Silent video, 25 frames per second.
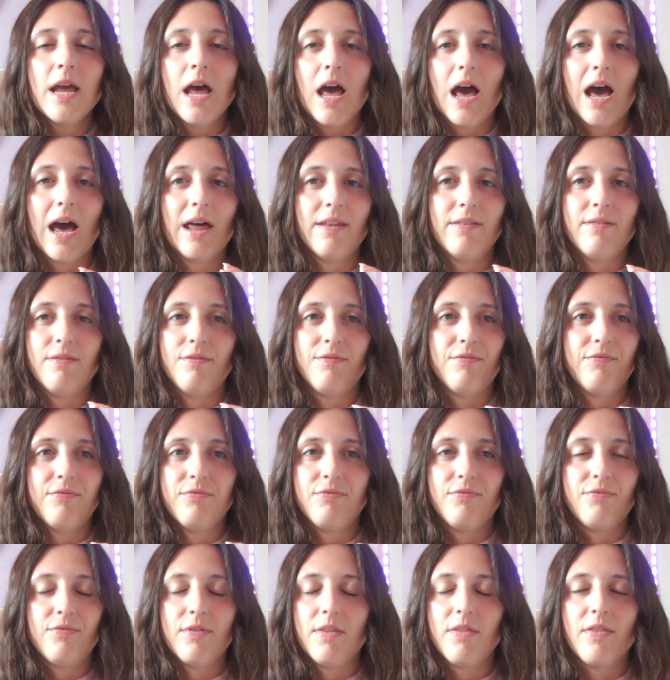and
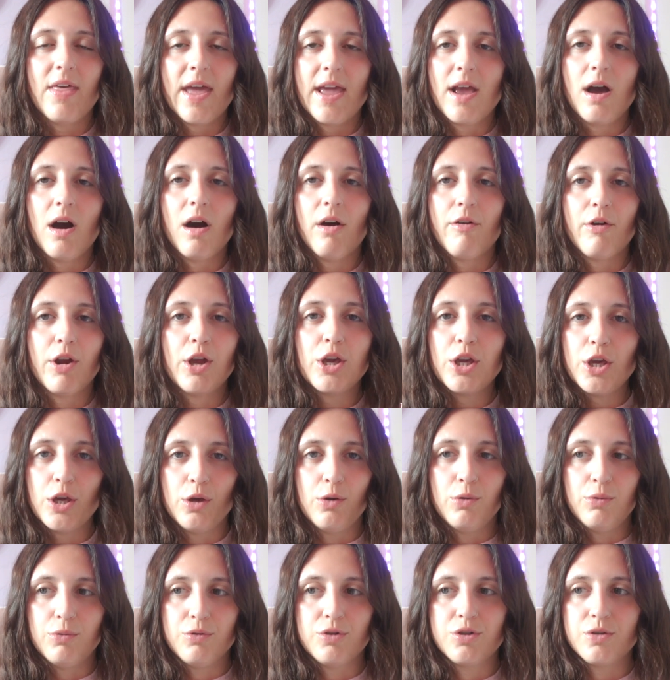they are a
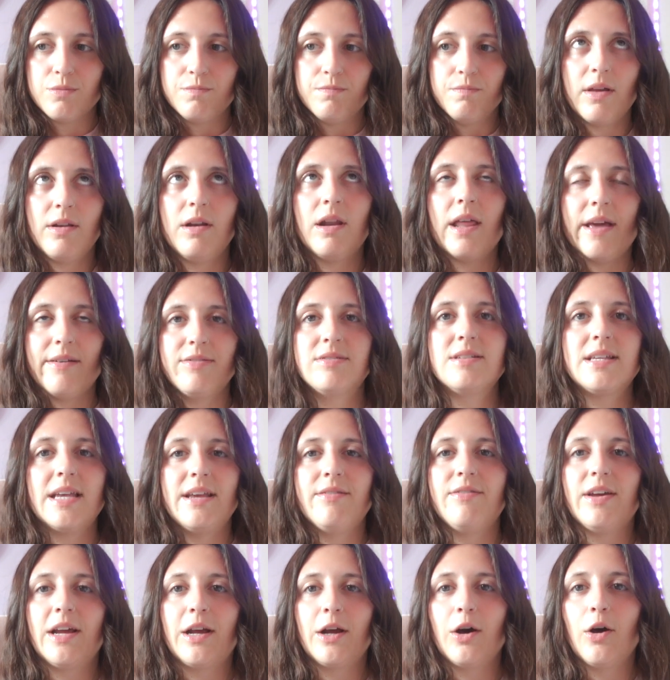huge
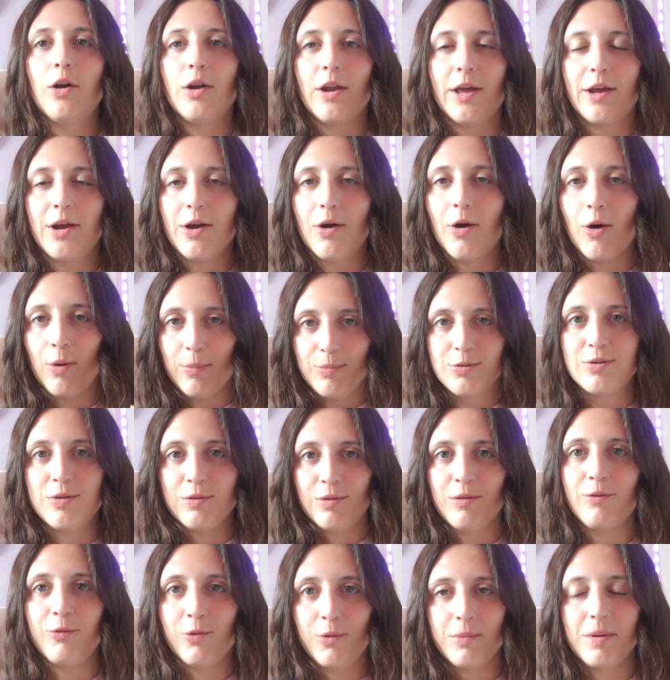life-saving, like,
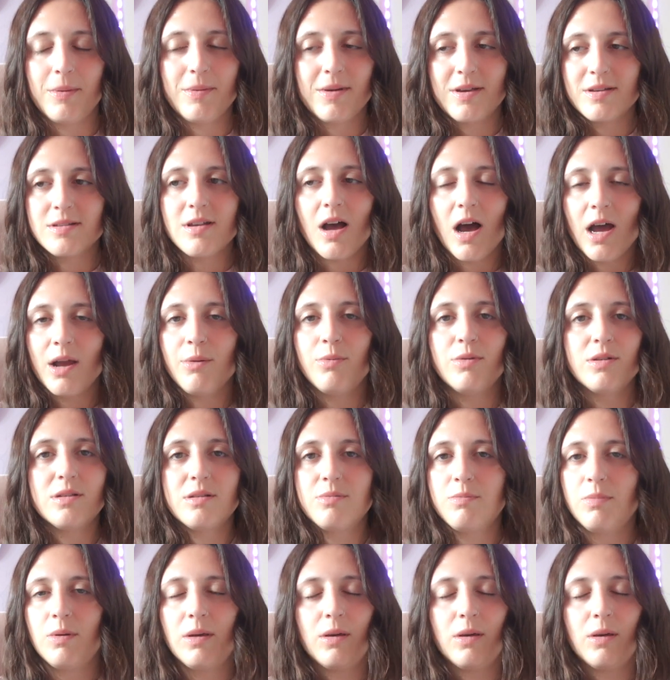options for me, because I was